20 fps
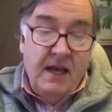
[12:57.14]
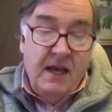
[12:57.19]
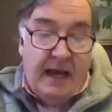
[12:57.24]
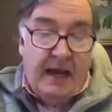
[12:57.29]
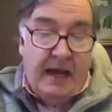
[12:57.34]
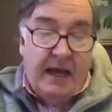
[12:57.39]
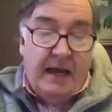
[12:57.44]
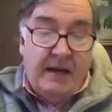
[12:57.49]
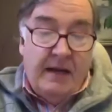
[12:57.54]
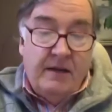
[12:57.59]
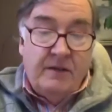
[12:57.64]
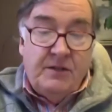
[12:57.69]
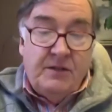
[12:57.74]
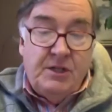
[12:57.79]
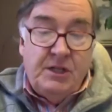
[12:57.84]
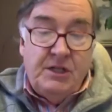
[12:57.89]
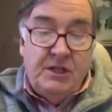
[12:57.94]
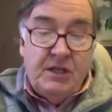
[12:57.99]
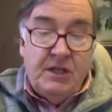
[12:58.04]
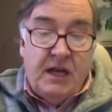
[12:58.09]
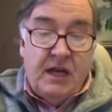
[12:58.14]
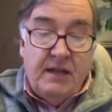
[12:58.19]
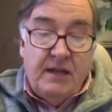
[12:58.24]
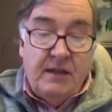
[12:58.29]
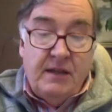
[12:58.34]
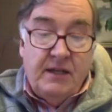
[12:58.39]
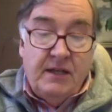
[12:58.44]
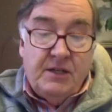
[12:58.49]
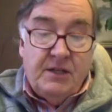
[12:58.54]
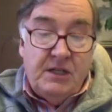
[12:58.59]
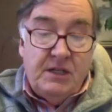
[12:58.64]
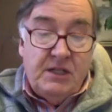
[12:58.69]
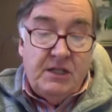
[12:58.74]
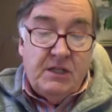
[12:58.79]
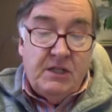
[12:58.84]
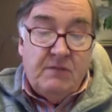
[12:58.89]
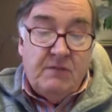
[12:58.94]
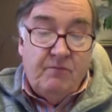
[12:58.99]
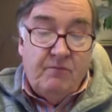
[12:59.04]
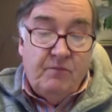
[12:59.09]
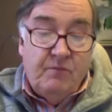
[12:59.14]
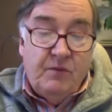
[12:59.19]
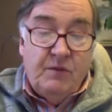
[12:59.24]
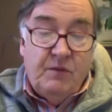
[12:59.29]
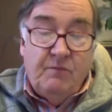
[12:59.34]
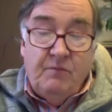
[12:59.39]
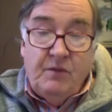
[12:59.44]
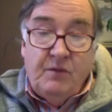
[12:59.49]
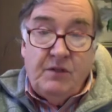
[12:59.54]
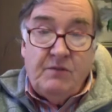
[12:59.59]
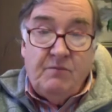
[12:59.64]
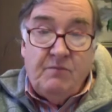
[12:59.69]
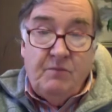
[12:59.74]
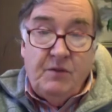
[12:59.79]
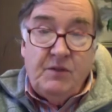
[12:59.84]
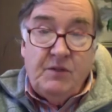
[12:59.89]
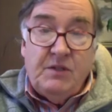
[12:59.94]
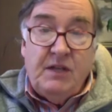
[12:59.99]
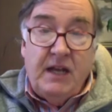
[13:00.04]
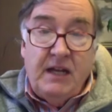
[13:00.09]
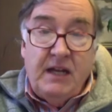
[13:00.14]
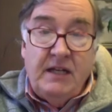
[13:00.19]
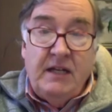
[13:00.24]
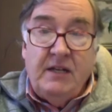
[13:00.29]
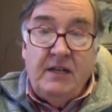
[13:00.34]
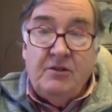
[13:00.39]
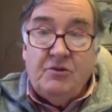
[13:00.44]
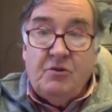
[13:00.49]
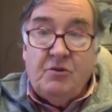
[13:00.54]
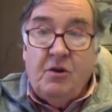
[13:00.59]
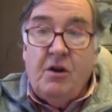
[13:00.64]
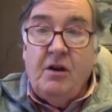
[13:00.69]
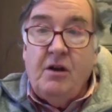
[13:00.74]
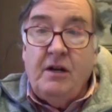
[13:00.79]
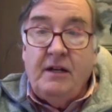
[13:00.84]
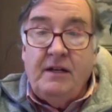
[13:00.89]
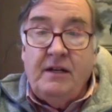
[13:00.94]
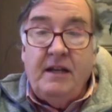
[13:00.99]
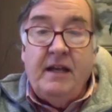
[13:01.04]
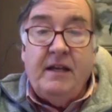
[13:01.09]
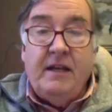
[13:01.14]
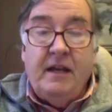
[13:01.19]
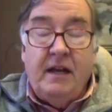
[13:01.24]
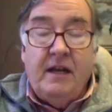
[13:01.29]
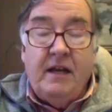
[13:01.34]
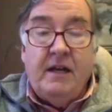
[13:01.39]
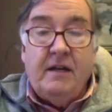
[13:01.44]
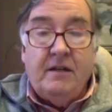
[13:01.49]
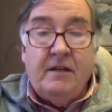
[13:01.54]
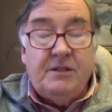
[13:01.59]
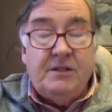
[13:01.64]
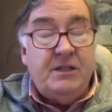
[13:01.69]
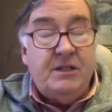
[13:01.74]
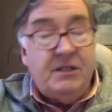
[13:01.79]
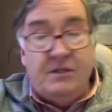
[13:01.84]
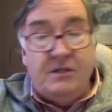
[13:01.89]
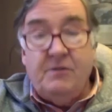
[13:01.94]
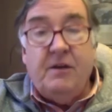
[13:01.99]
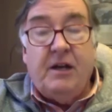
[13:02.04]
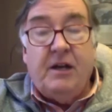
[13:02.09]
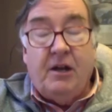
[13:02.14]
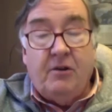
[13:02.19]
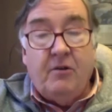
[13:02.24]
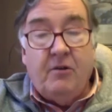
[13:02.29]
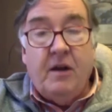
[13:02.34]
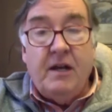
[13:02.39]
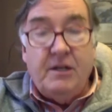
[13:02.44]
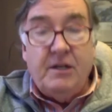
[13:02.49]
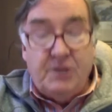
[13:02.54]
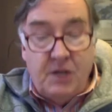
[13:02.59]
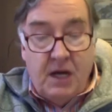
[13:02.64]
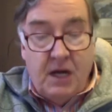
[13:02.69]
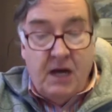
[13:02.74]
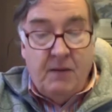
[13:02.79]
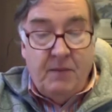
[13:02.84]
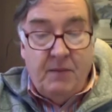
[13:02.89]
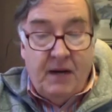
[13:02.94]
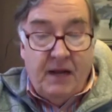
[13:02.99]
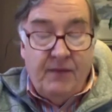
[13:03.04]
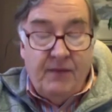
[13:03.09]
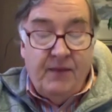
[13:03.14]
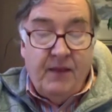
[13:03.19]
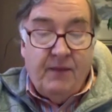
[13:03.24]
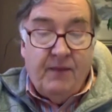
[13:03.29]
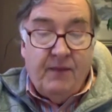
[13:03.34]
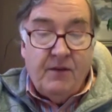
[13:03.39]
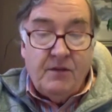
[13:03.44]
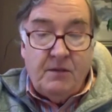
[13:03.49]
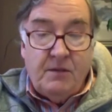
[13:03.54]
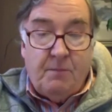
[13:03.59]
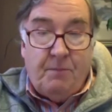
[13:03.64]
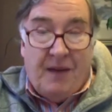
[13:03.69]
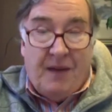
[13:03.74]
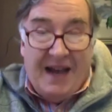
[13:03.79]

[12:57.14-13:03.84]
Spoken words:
And I think she's standing strong and she's doing a great job. And I think there's a